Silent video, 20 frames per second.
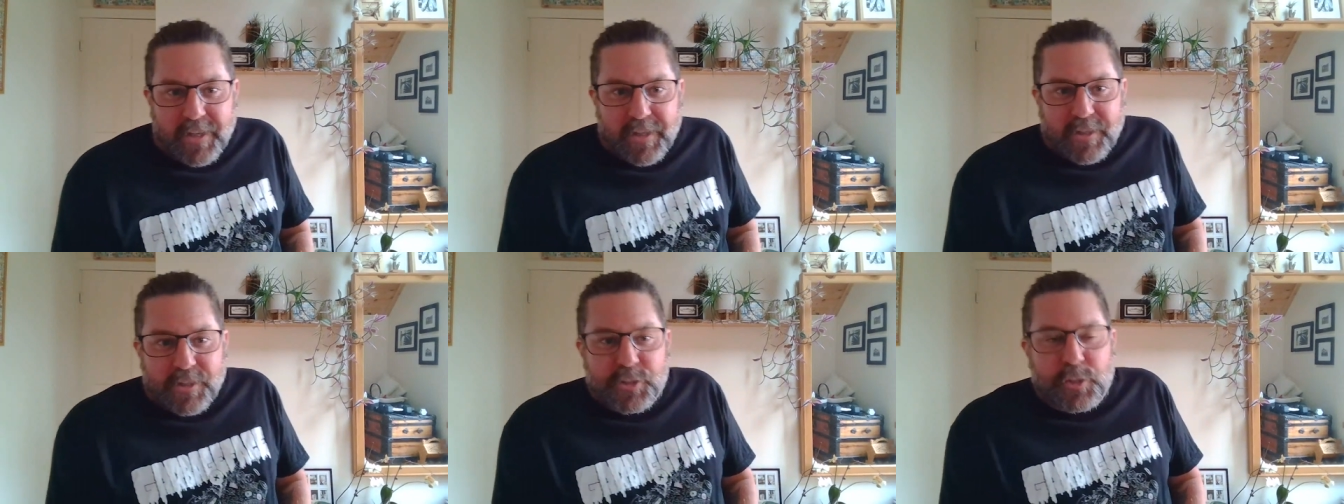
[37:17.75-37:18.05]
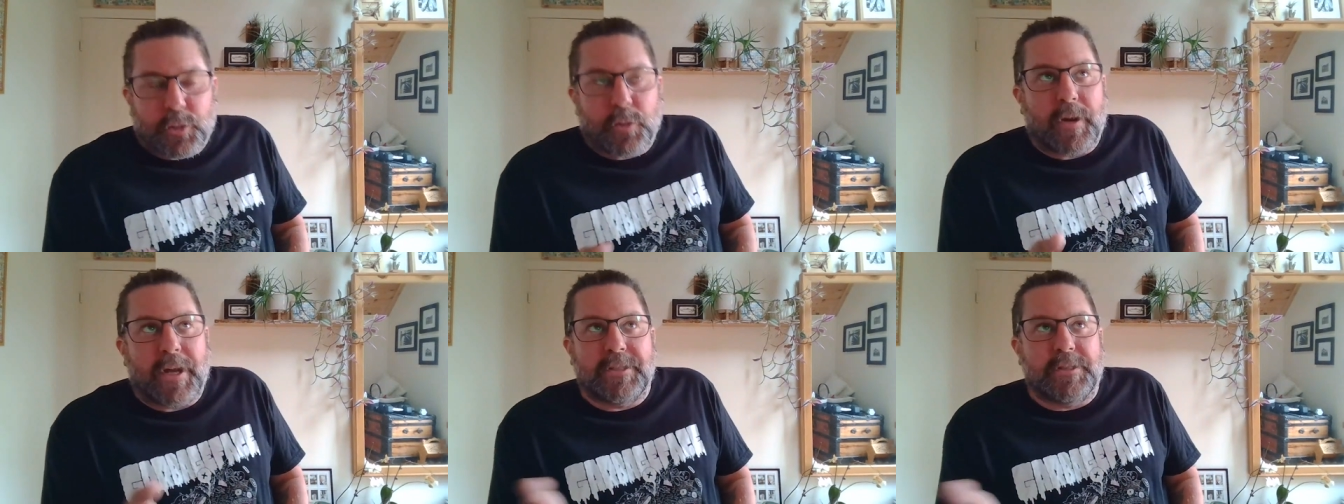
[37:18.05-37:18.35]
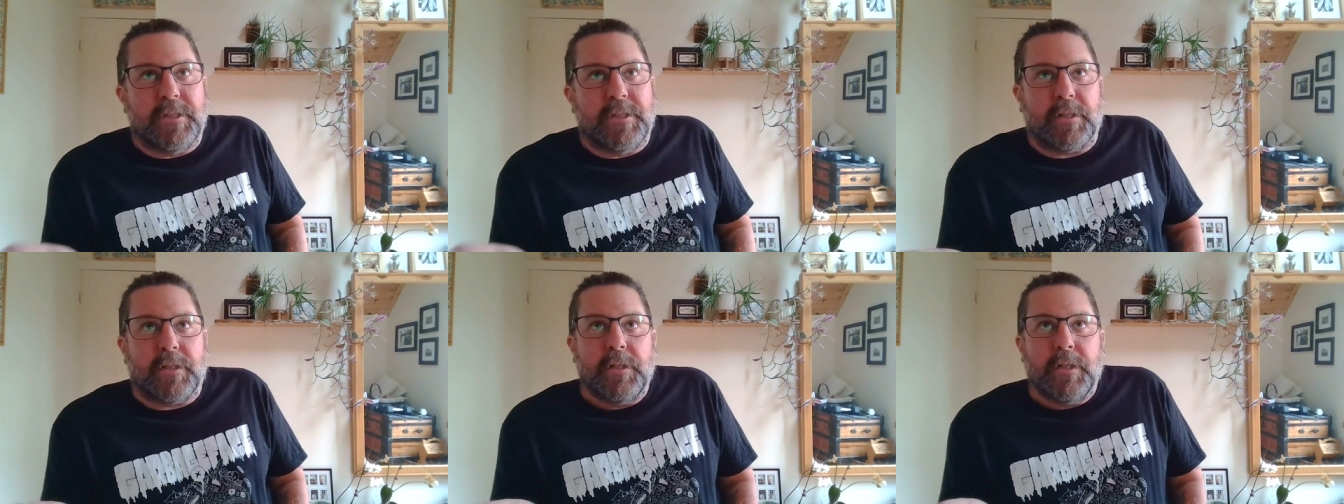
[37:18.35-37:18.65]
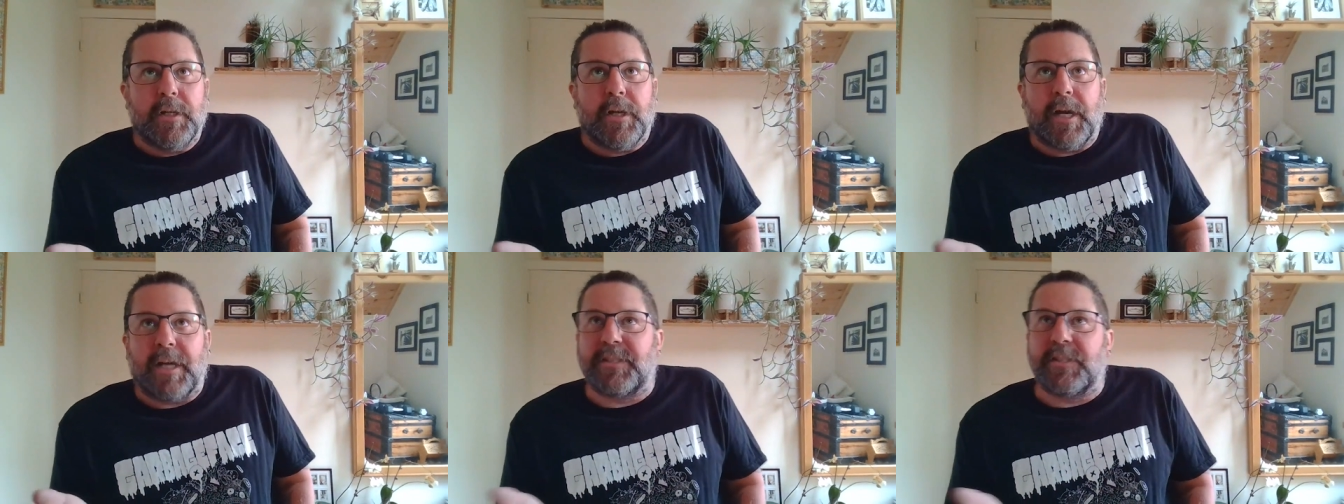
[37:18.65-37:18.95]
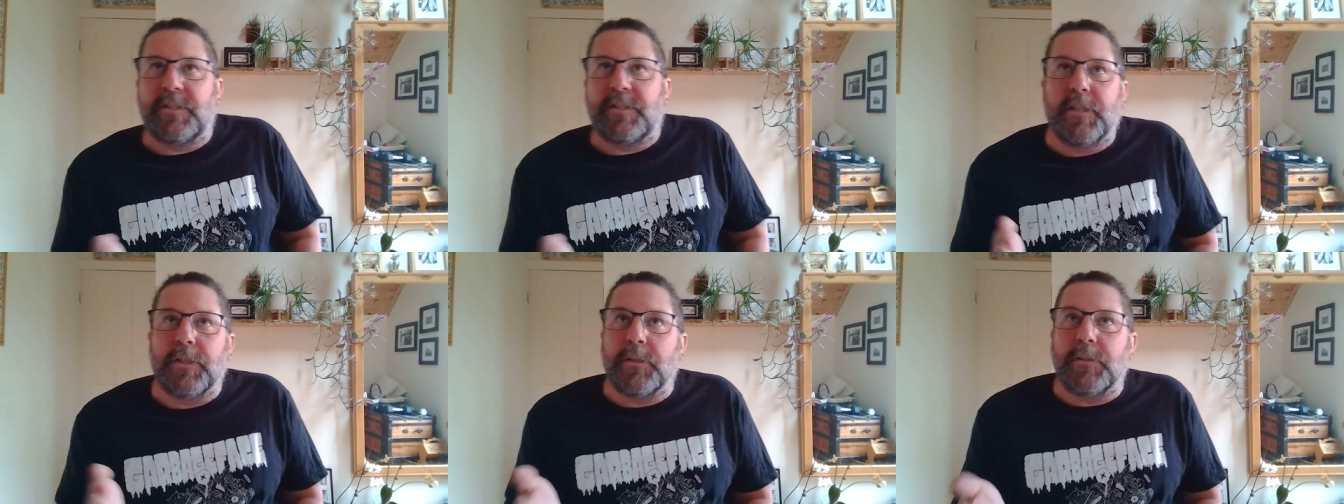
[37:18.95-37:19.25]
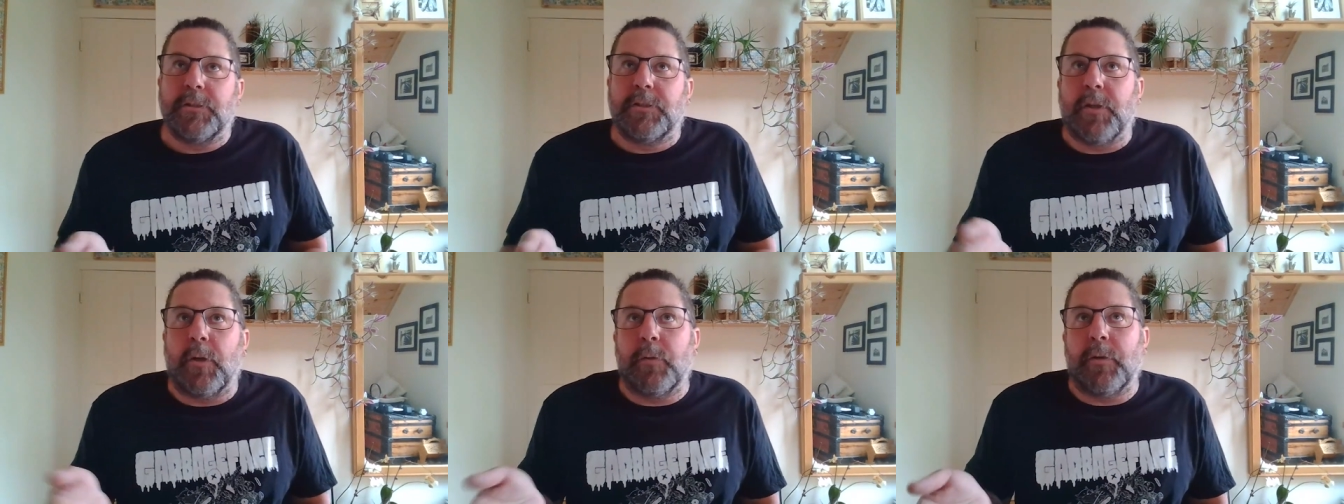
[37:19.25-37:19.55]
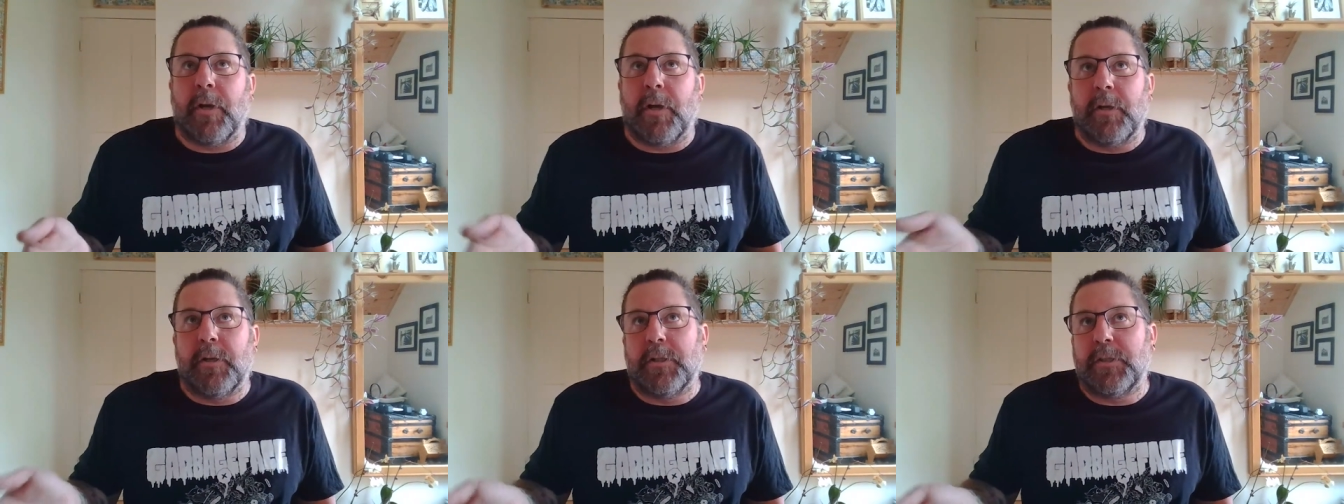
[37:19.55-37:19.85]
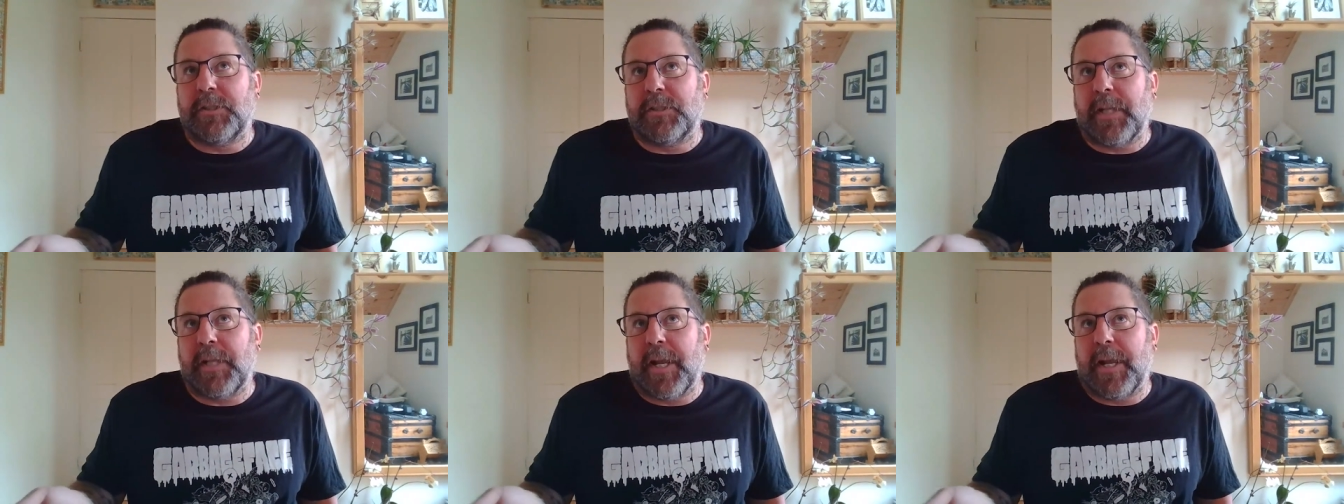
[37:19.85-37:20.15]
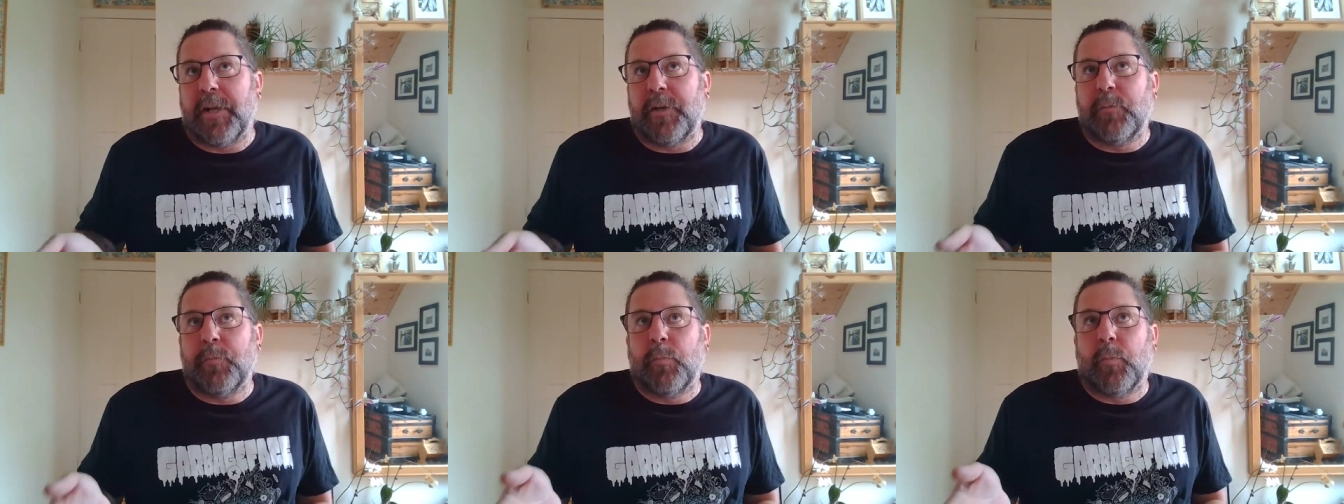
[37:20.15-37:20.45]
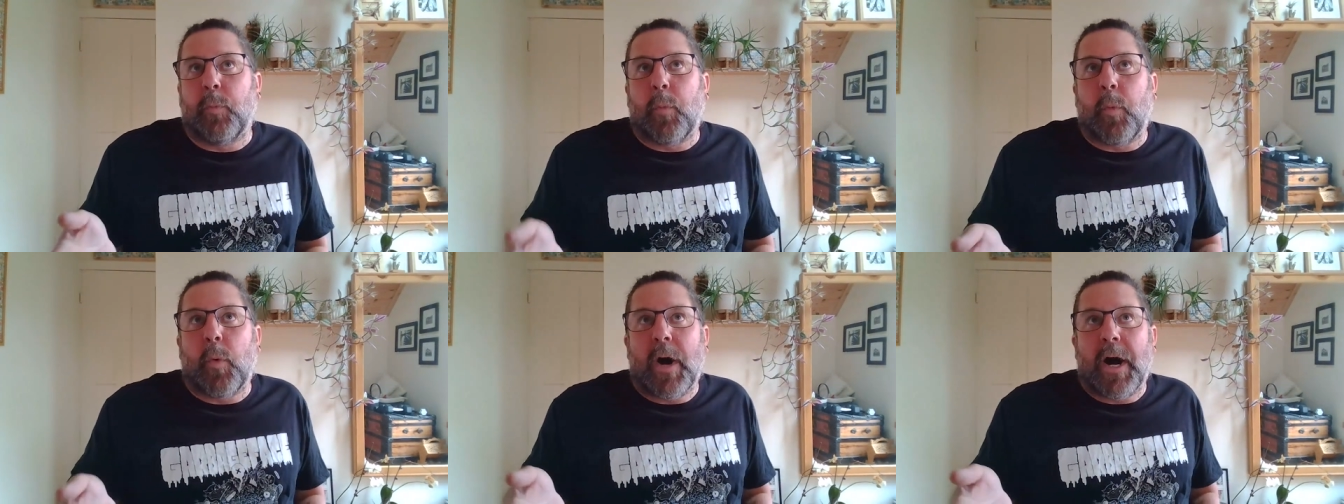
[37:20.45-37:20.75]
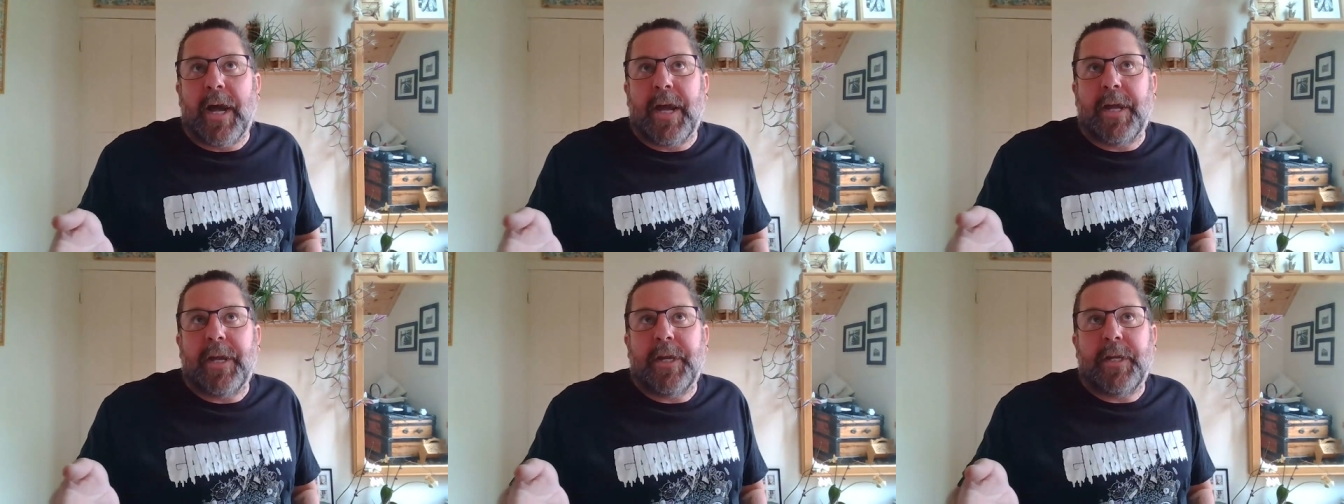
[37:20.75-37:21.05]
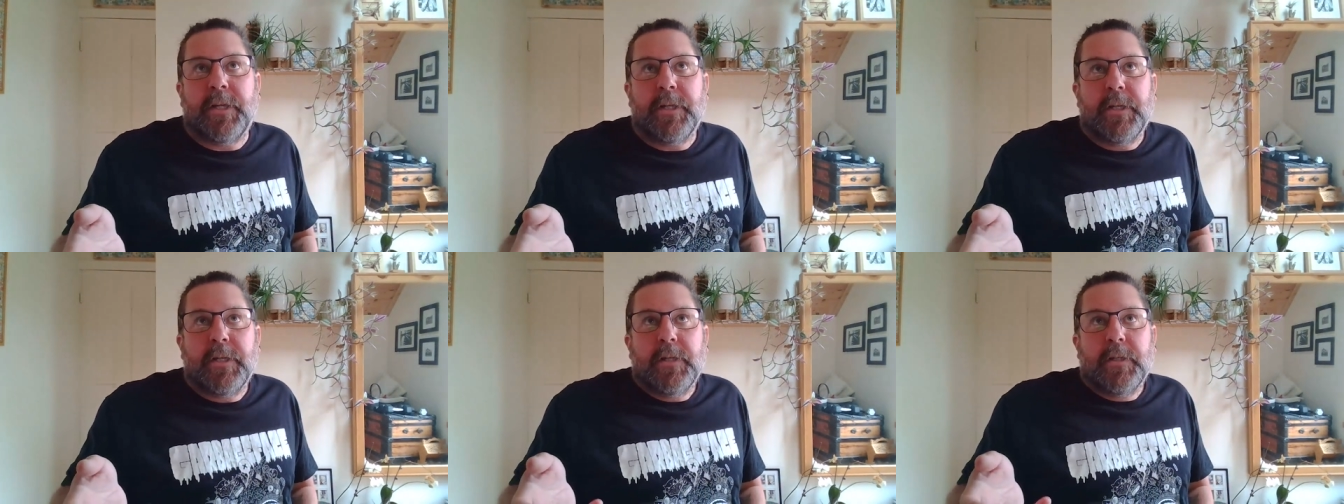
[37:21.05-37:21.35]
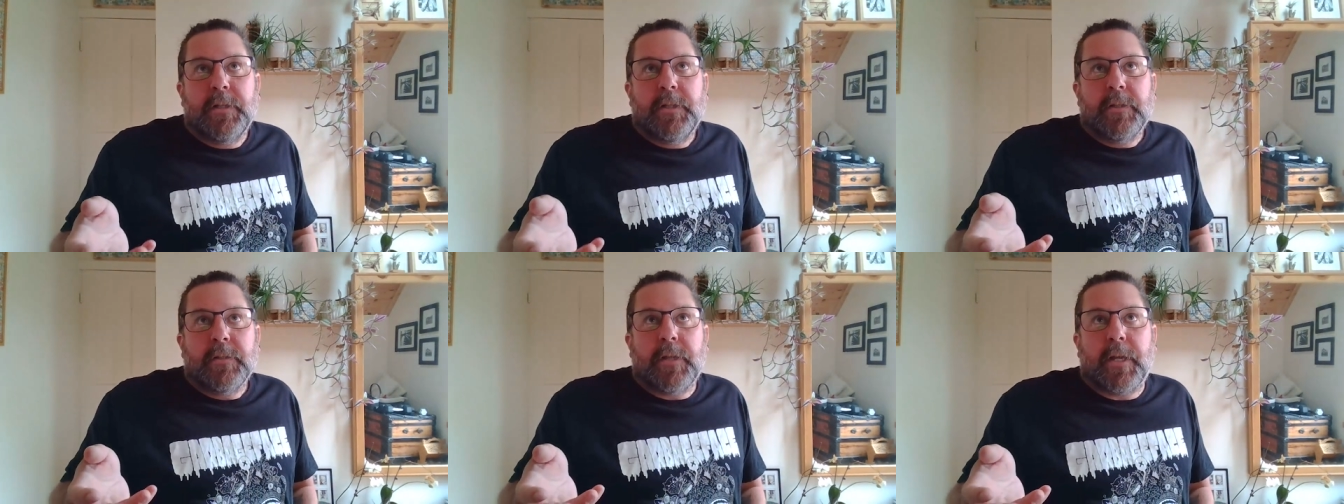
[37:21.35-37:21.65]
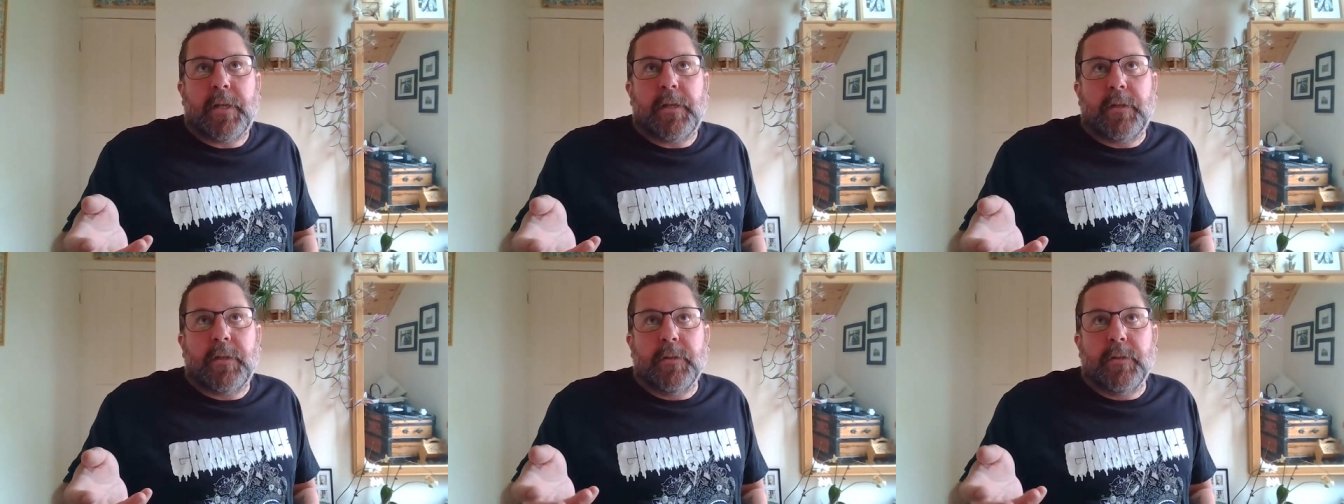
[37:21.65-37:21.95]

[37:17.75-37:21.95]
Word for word: So I, I still don't understand why, like,